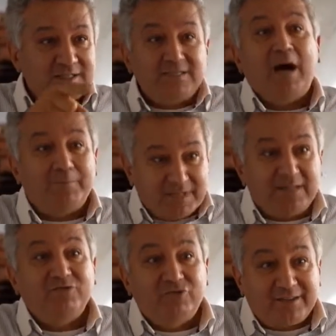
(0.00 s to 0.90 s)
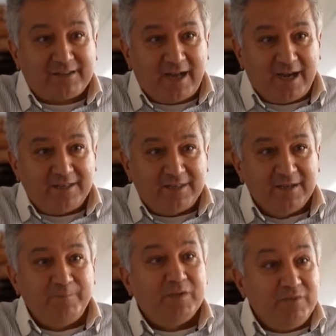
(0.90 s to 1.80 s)
stops at the red light,
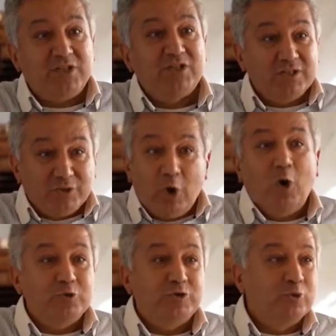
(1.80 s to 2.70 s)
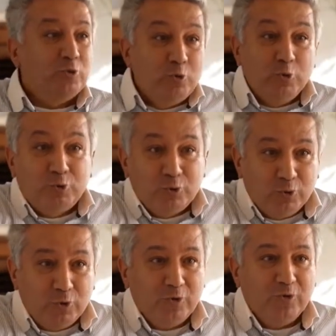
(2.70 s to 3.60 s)
which knows who
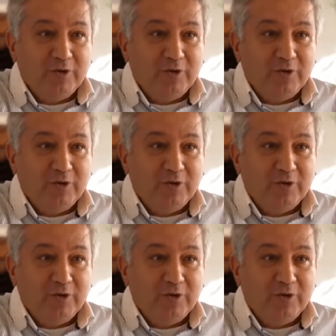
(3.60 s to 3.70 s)
to